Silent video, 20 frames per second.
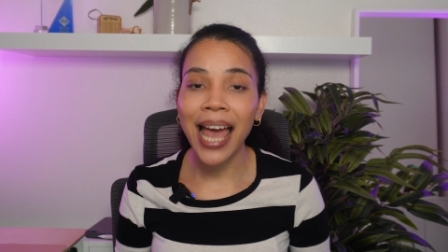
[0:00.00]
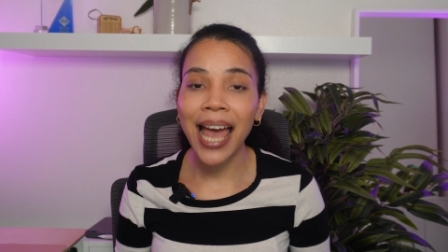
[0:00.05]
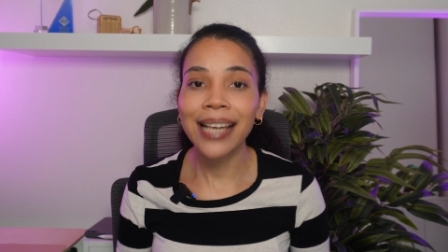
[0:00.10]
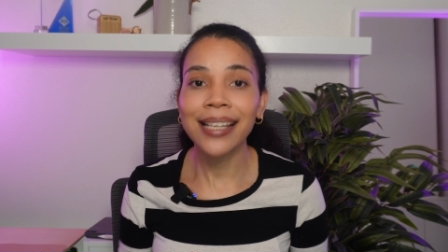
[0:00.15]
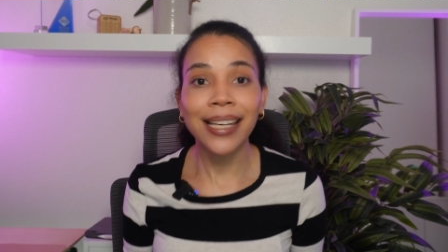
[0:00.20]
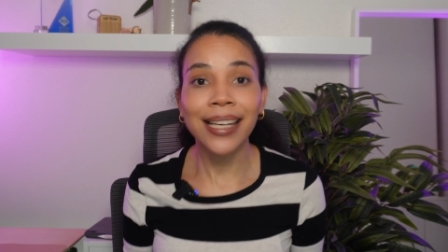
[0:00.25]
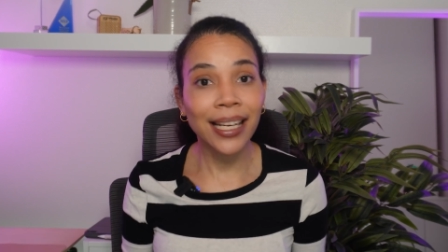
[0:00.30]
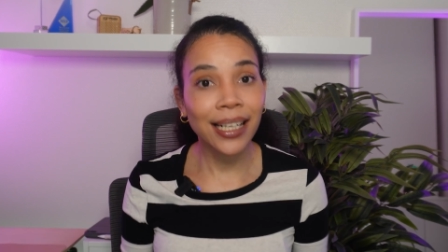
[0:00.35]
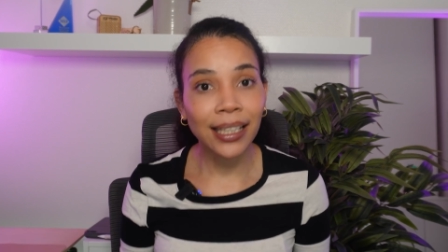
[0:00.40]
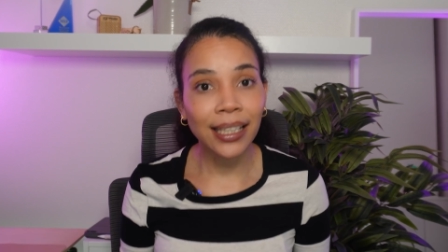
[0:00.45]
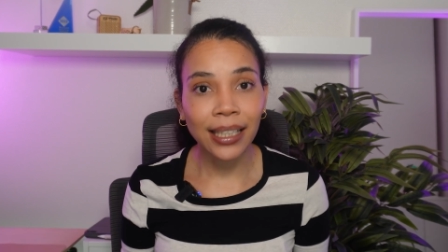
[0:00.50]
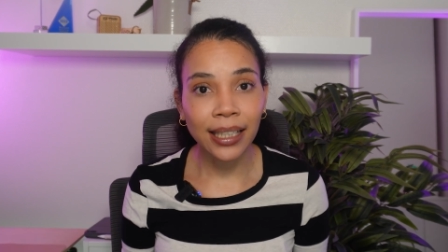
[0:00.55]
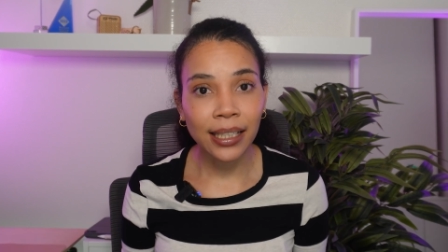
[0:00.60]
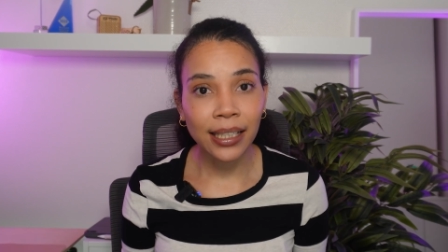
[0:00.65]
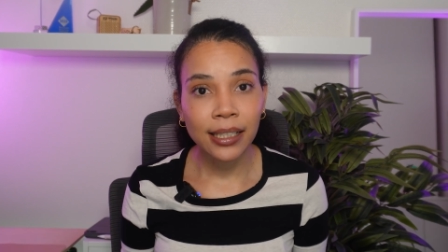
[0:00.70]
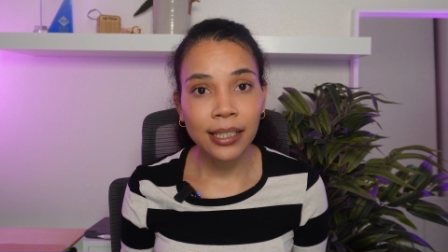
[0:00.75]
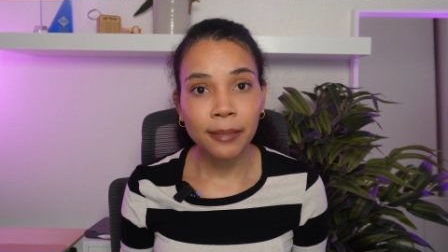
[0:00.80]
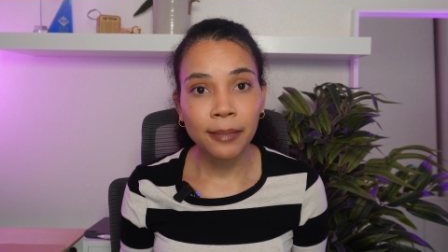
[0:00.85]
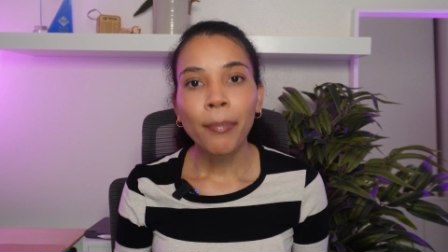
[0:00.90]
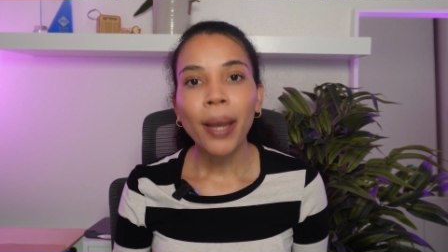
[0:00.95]
and data
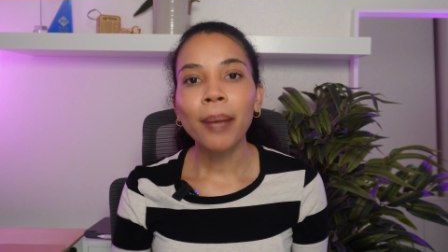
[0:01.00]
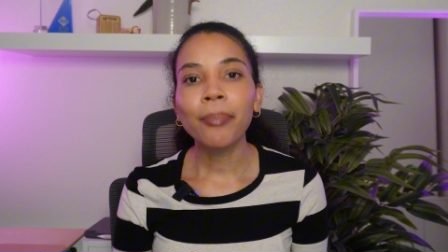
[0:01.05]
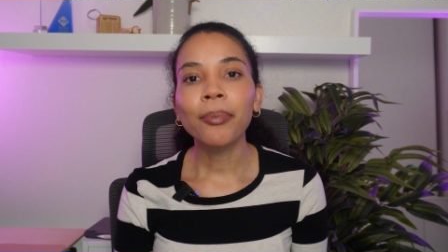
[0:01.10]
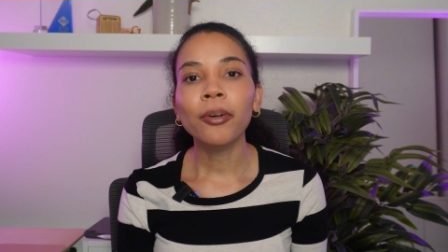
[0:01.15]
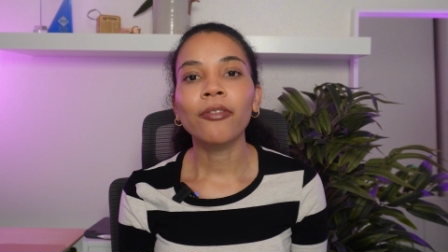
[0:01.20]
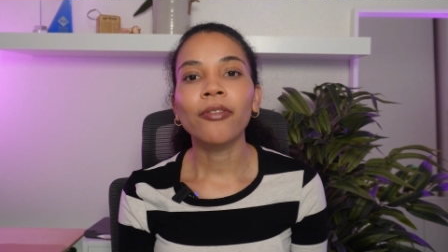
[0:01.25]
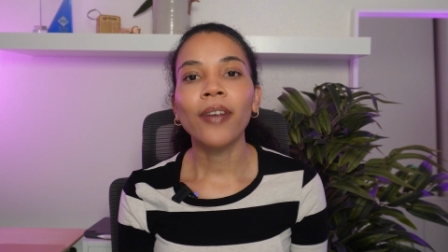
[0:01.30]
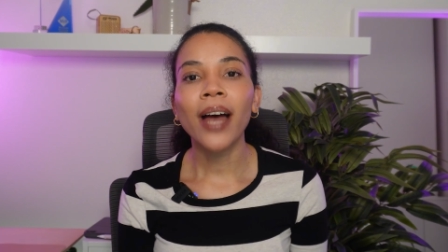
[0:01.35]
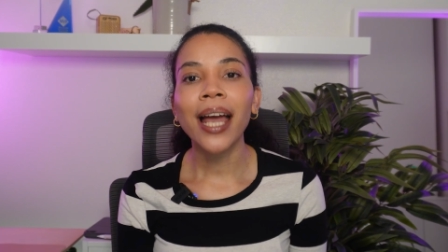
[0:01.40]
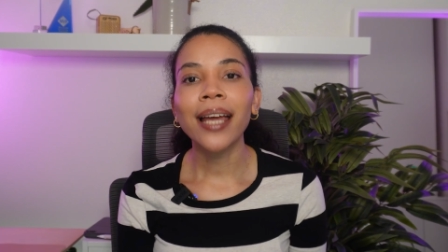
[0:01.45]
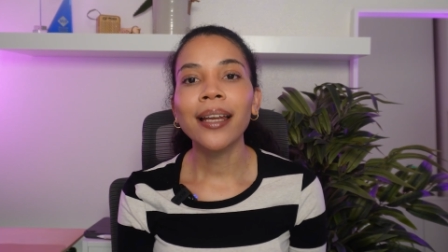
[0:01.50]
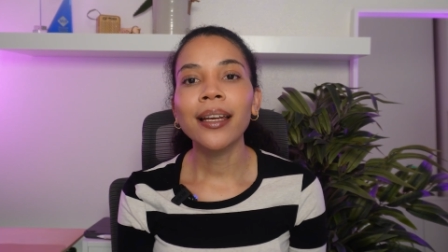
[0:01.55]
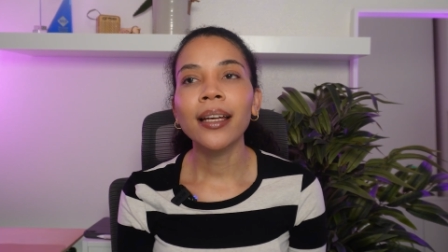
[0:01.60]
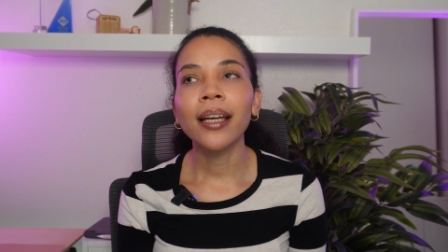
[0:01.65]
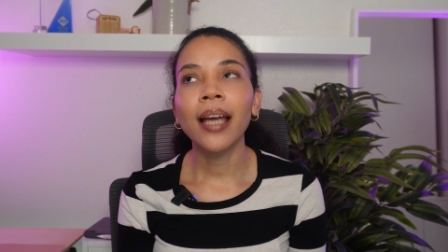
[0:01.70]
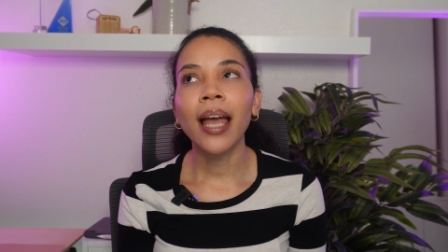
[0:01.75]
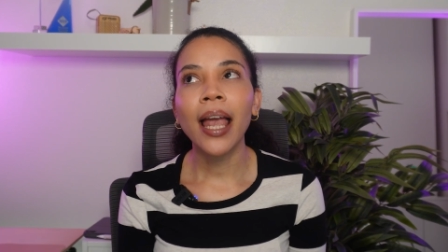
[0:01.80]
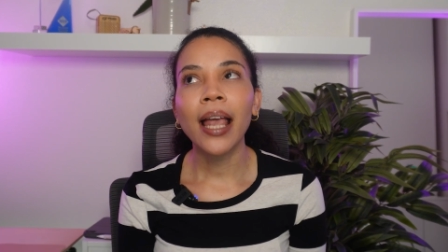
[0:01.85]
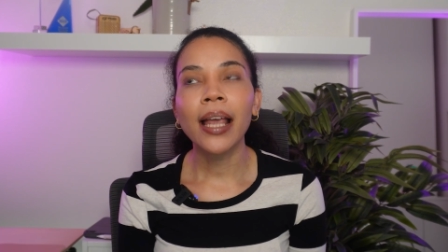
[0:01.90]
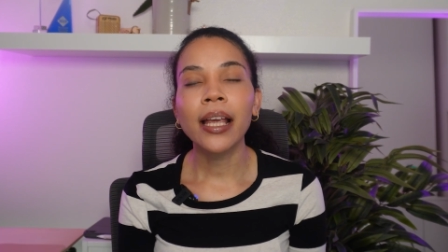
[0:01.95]
leaks. By
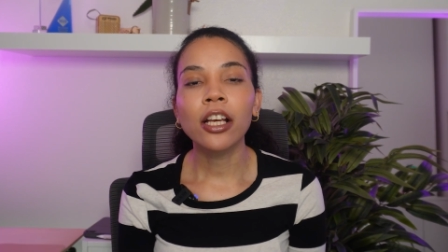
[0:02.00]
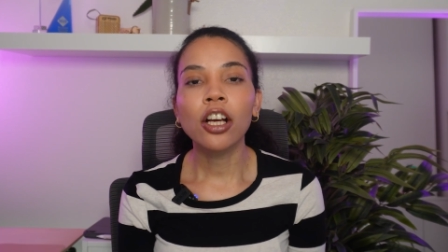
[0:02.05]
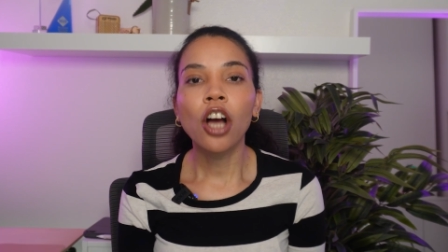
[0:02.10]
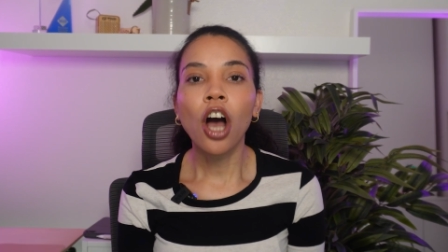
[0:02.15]
providing a